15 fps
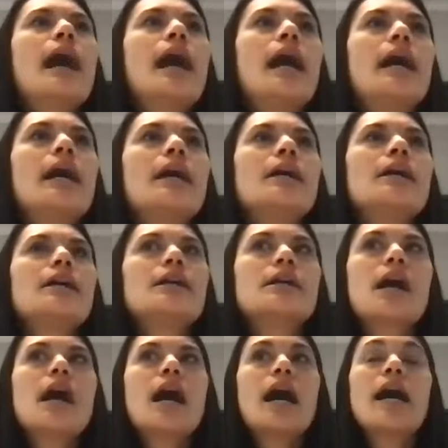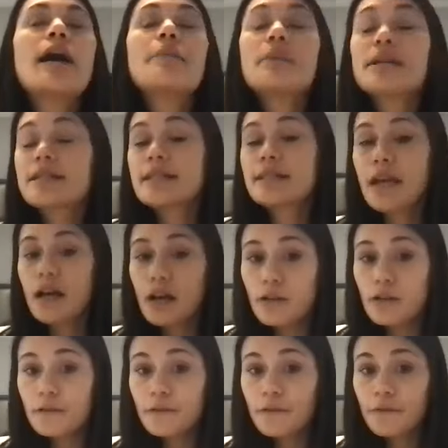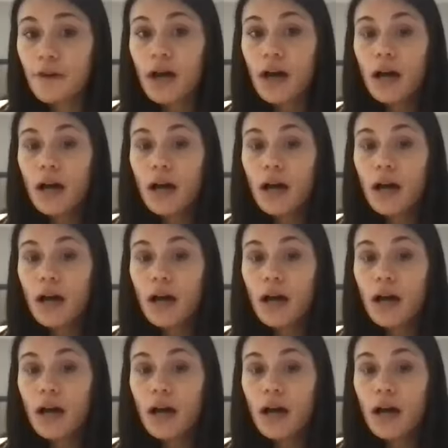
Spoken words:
I myself